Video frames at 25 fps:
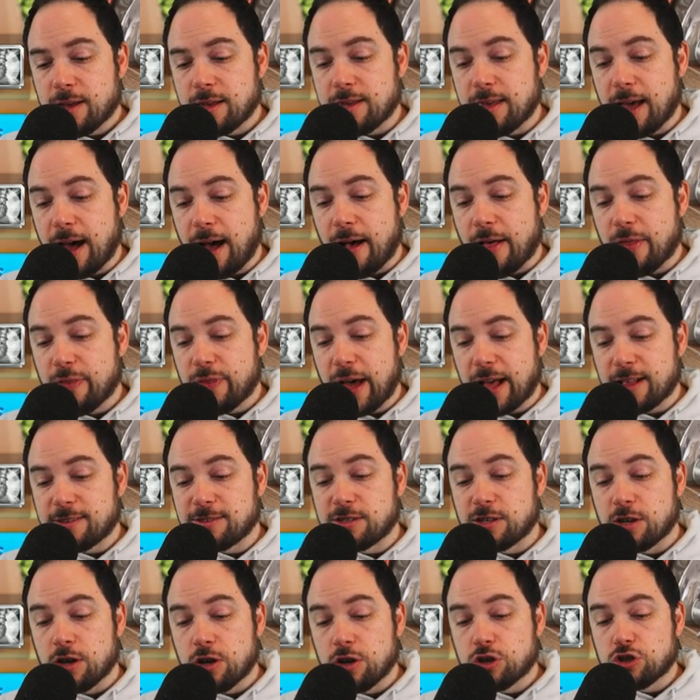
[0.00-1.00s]
Yeah,
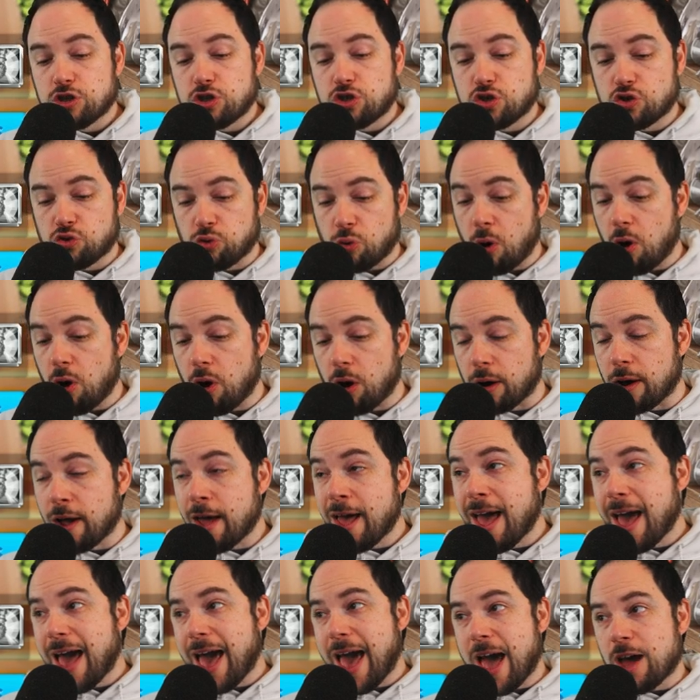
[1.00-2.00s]
that's strong.
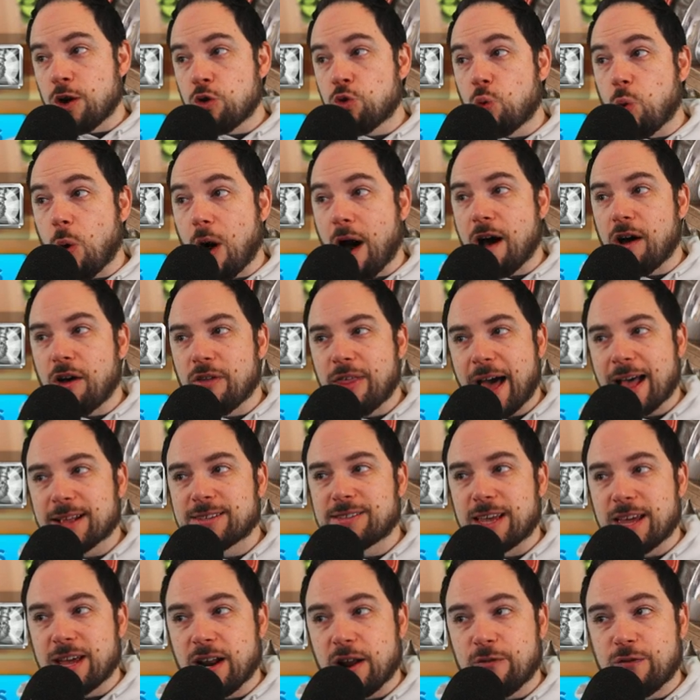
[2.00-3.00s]
And while
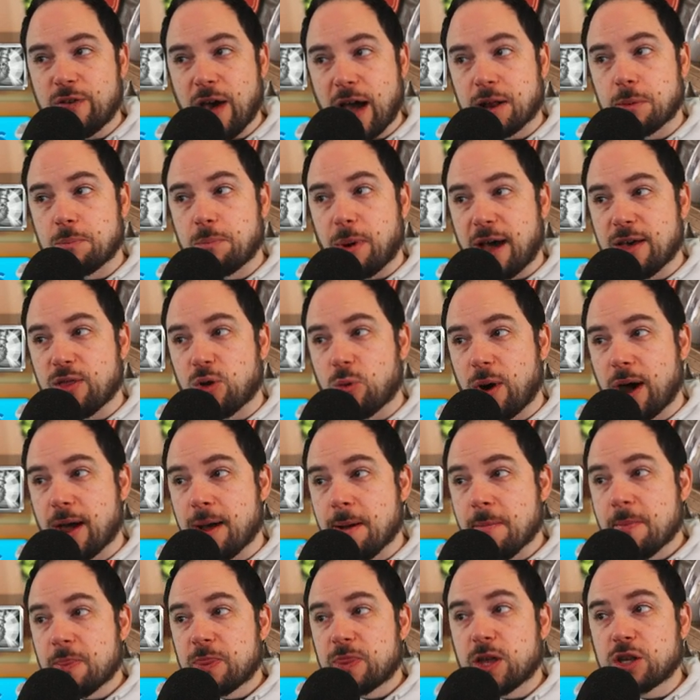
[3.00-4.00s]
that's in effect, by the
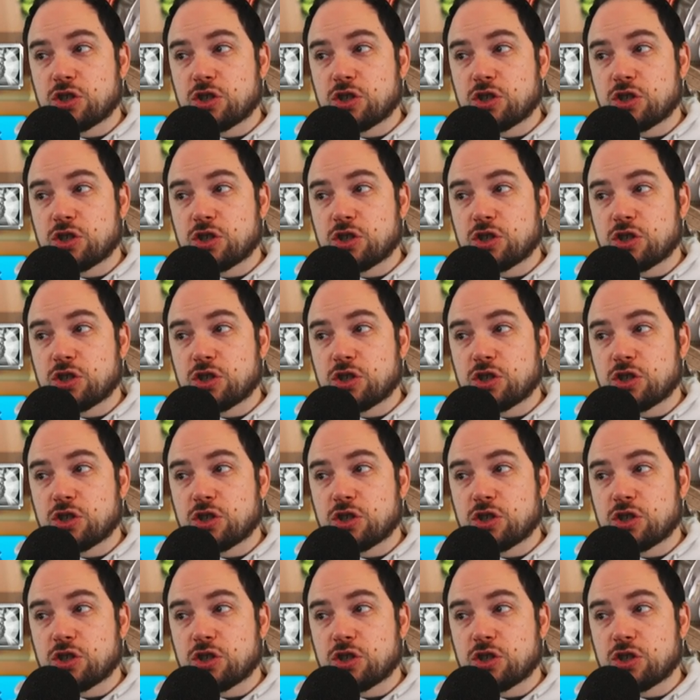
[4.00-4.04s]
way,